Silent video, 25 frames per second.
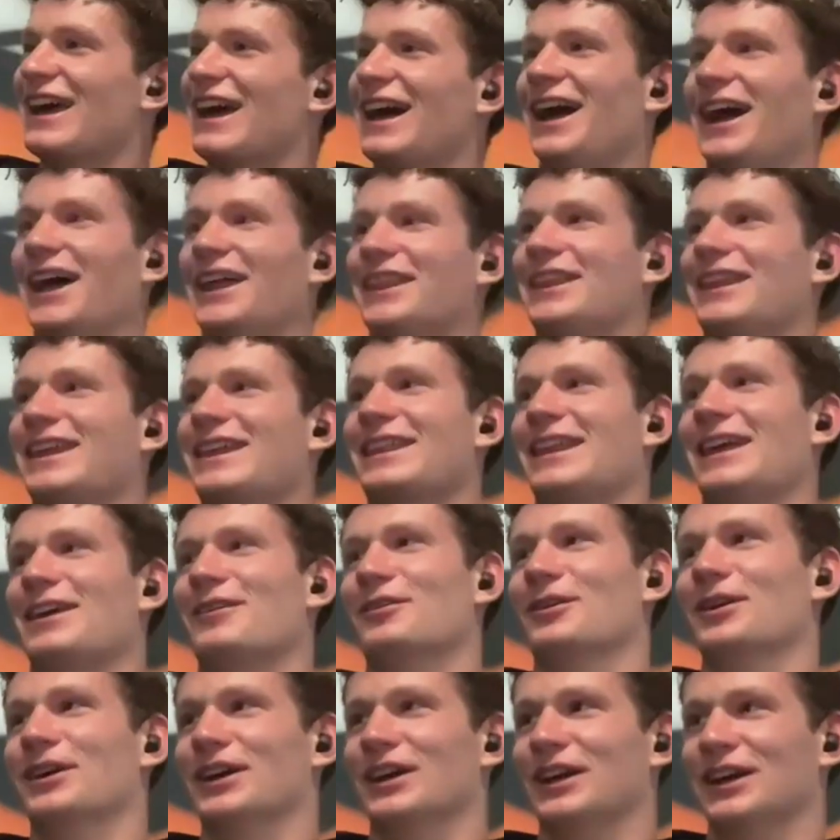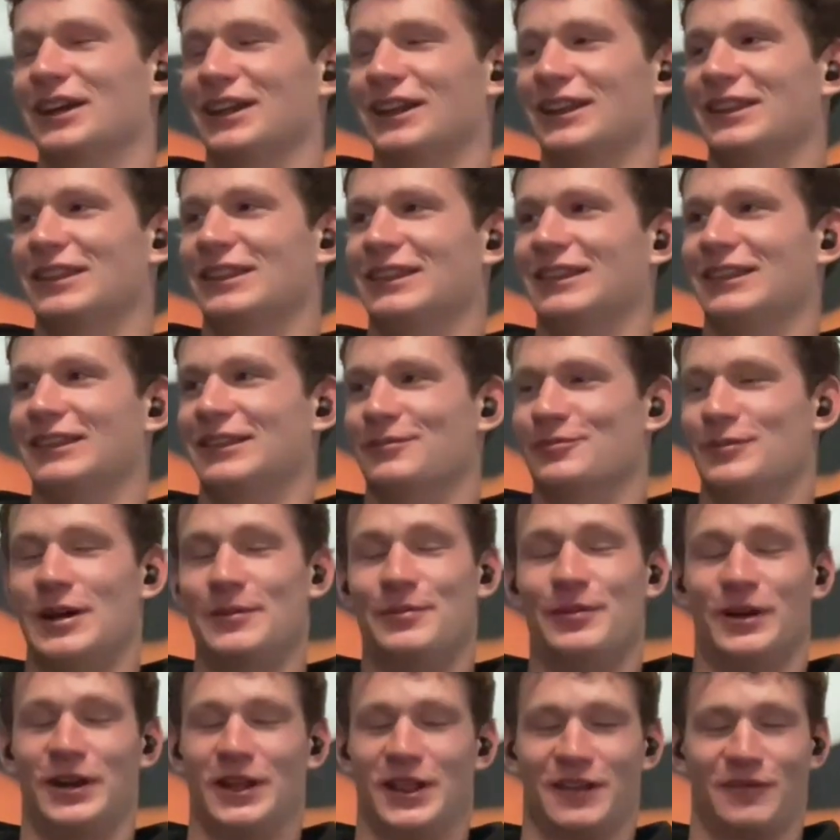I think my
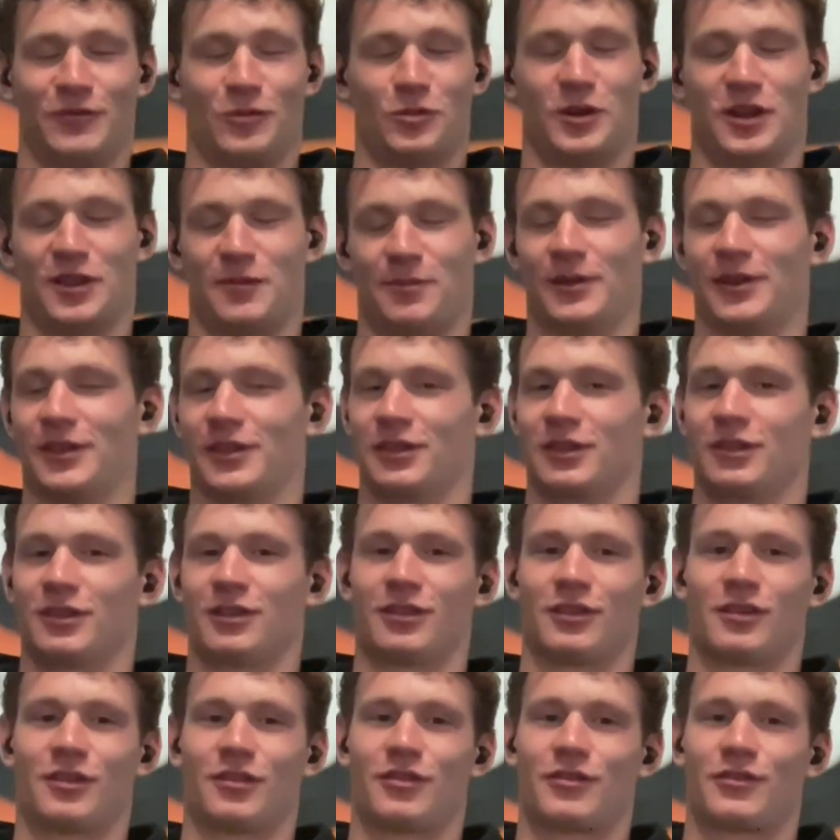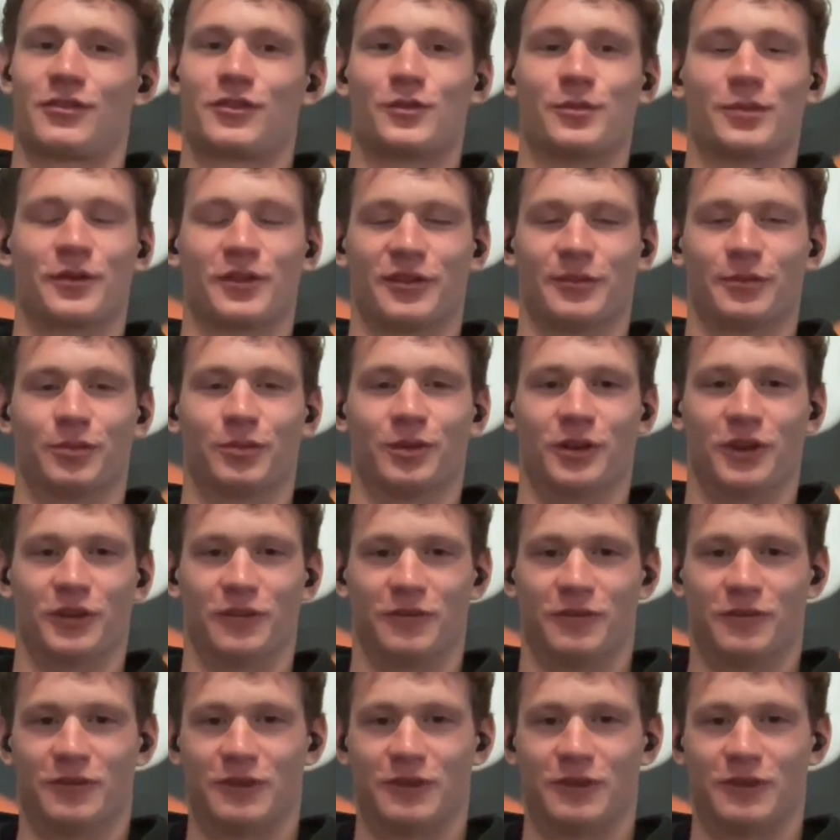parents have always been super supportive.